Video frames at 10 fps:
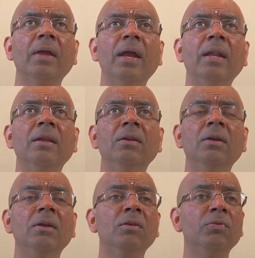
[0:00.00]
And
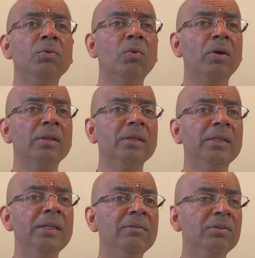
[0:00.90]
if you want the
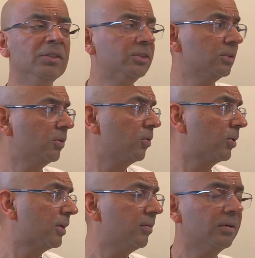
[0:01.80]
e-version or
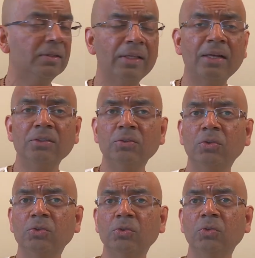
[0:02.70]
whatever, that is
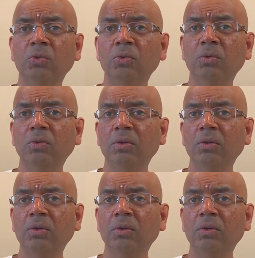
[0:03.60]
also...